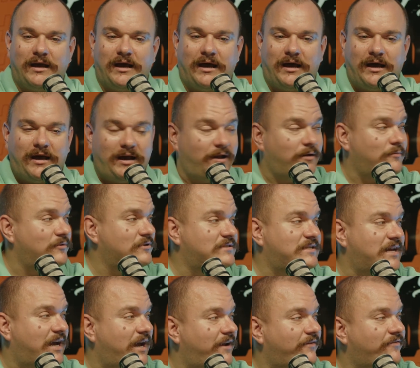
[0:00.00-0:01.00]
I almost
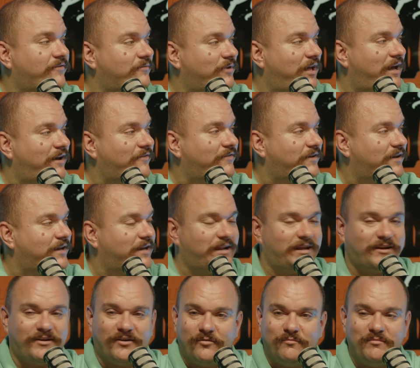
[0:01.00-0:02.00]
died from laughing. And I
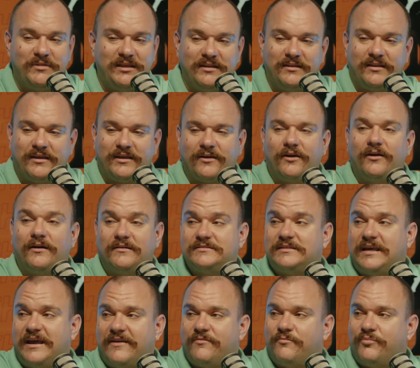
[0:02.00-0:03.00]
don't mean like, I was
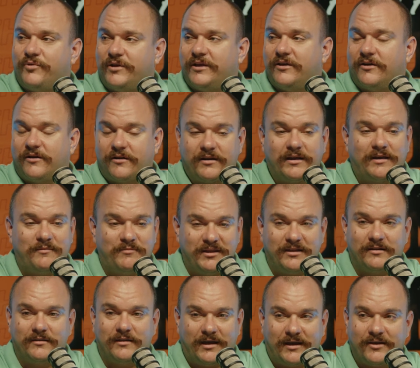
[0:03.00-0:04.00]
laughing pretty hard. I
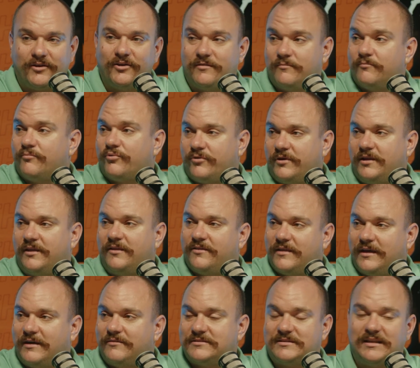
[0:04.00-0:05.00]
mean, I couldn't breathe.
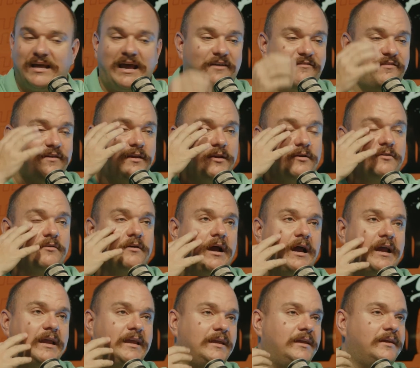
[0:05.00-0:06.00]
I was laughing,
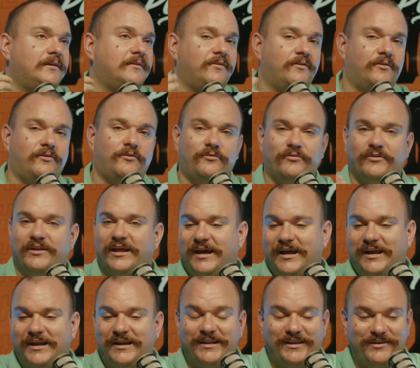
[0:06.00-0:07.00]
crying, the whole
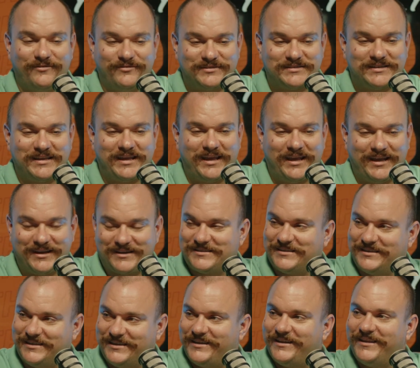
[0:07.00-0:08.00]
nine. It was
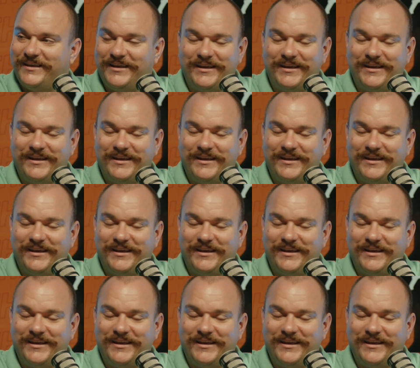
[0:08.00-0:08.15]
excellent.